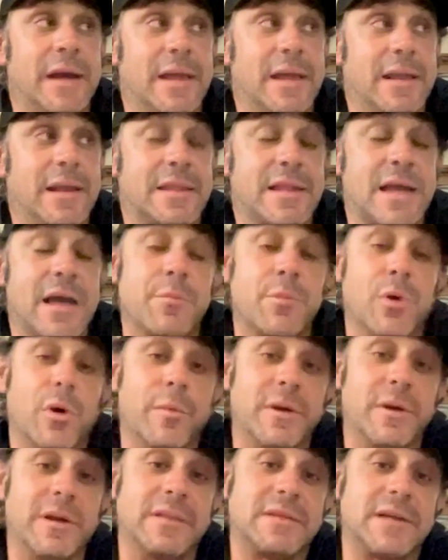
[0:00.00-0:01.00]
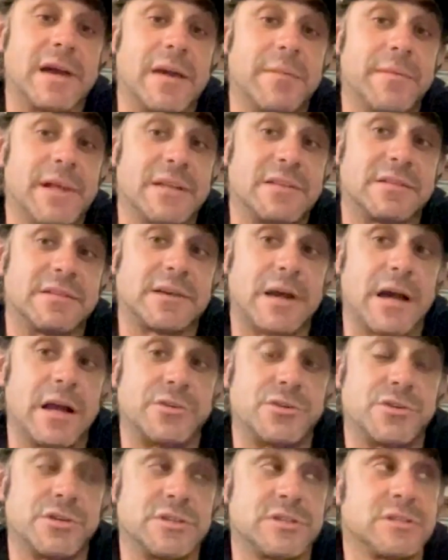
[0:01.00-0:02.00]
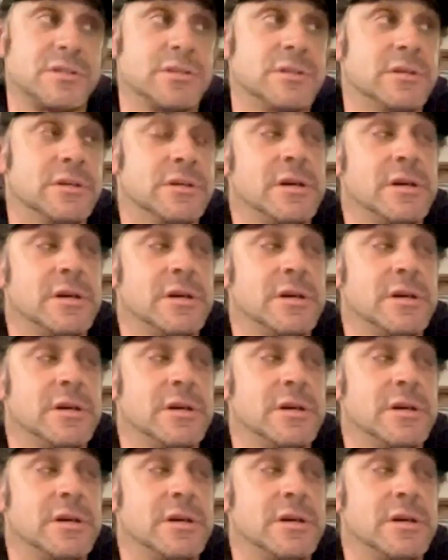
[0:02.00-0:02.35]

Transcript: and at that moment in time, that's conscious,